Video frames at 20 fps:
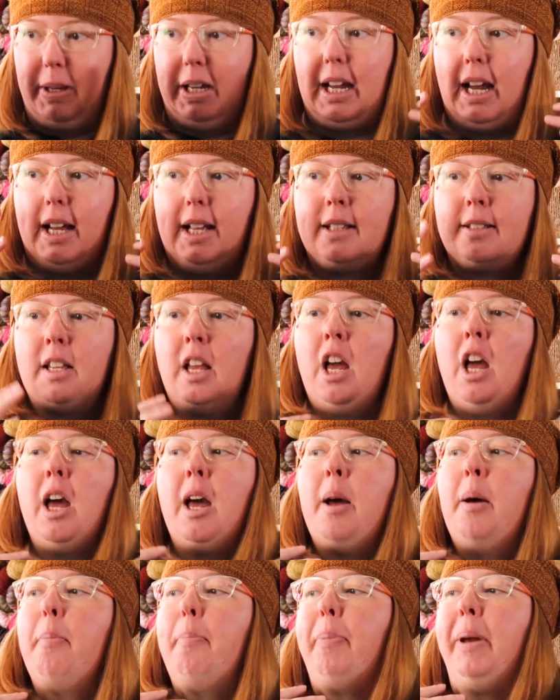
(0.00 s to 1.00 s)
because
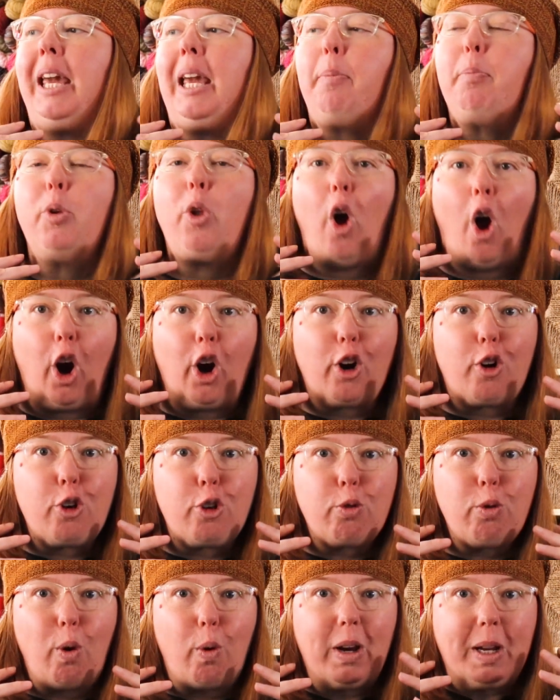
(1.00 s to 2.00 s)
people are
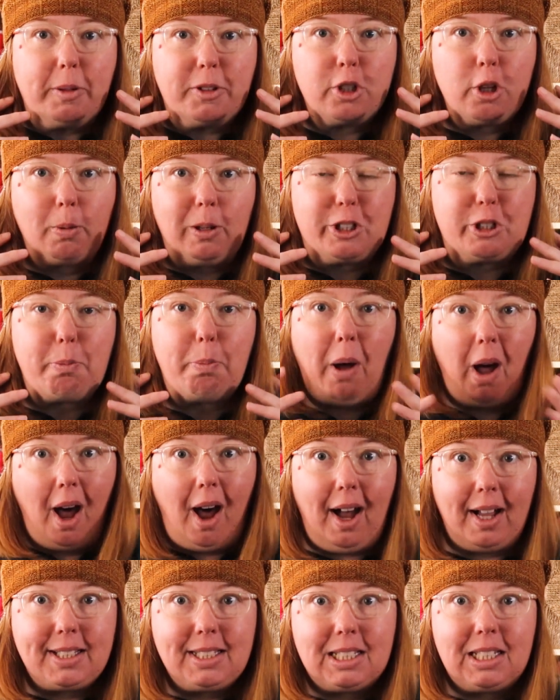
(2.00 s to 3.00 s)
throwing so much
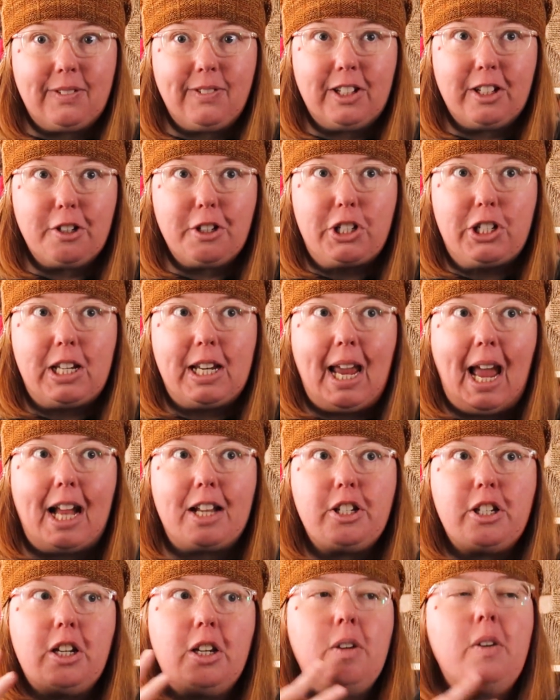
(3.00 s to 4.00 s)
positive energy
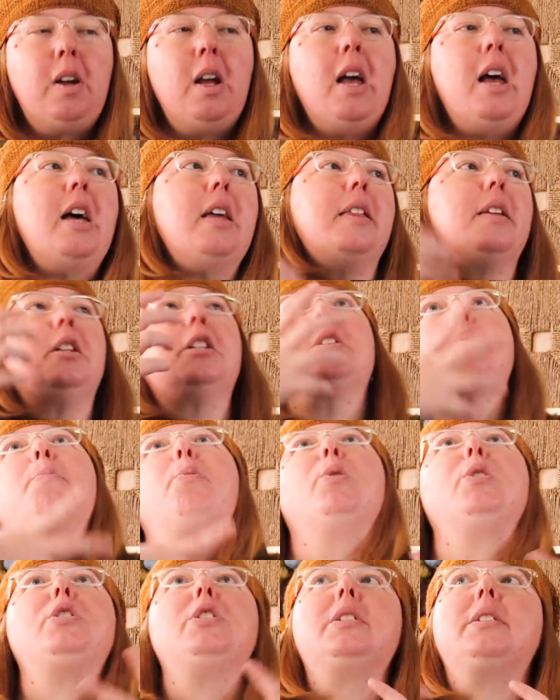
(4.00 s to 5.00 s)
at you that it's
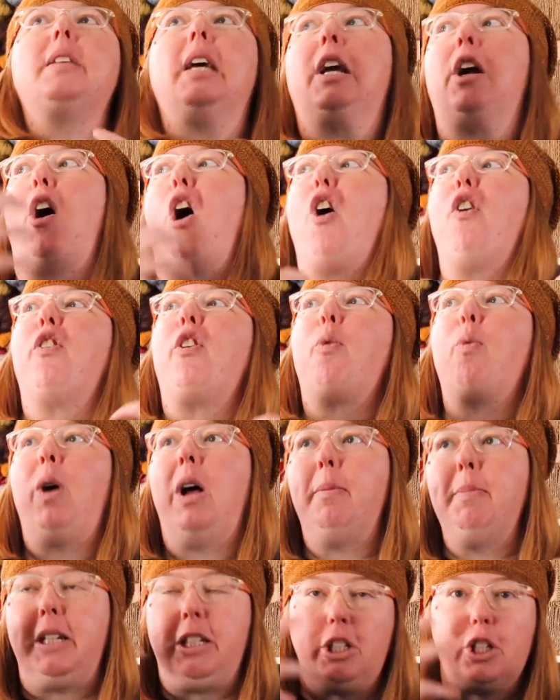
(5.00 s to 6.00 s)
more just like
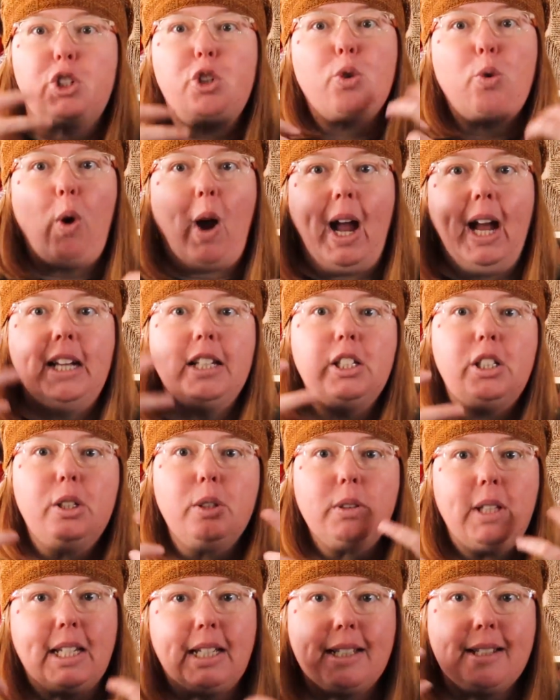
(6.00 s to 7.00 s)
overwhelming to try
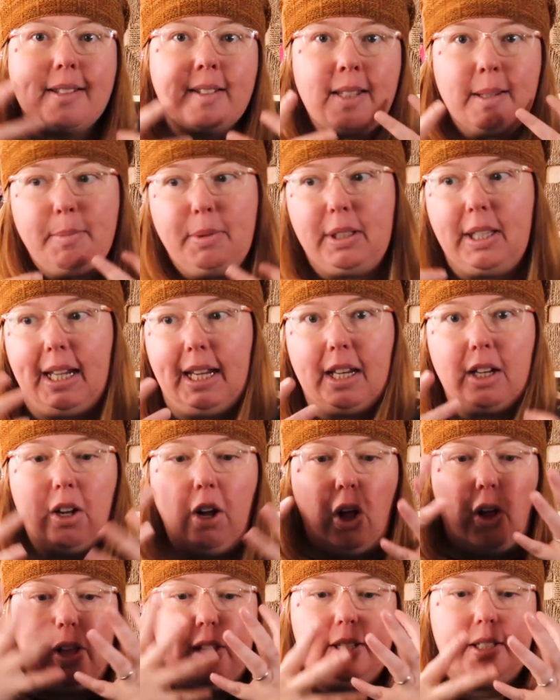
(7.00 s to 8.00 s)
to like assimilate it
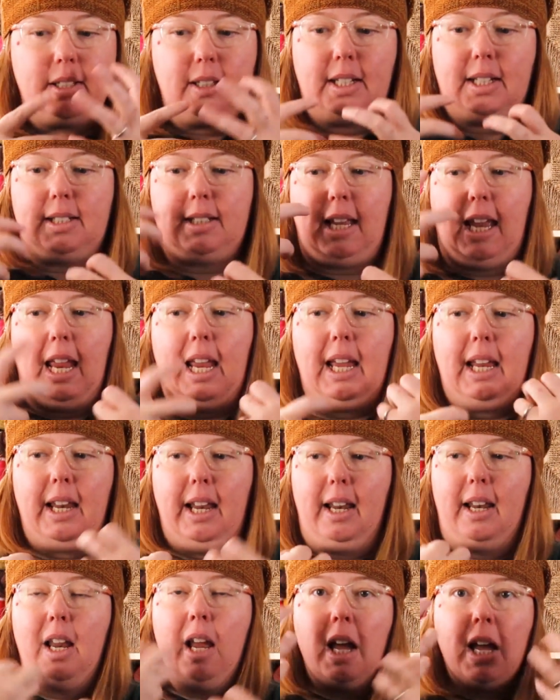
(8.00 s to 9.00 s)
all and to like take it
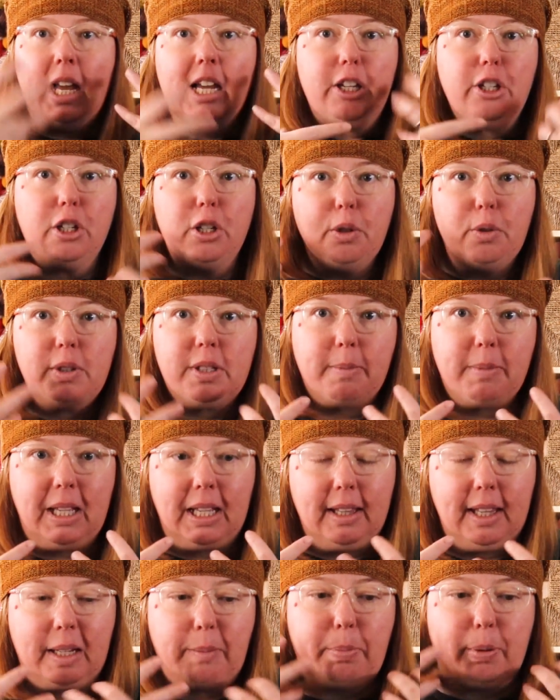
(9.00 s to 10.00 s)
in and do
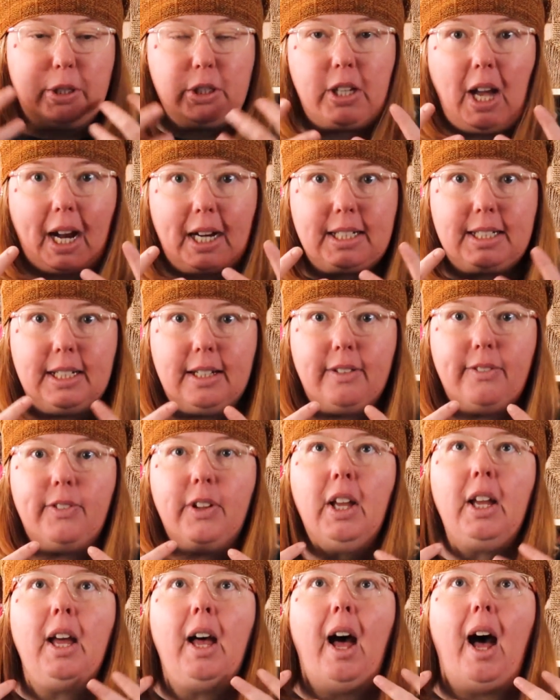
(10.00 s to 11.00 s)
something like productive
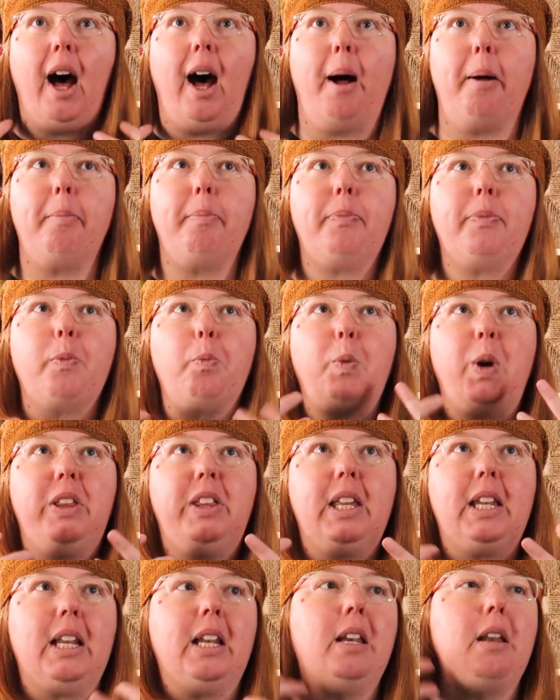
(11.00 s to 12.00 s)
with
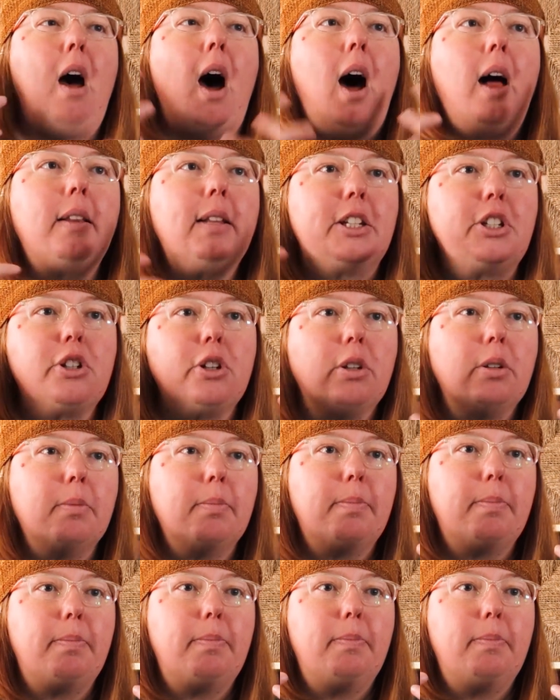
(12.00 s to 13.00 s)
it and not let your,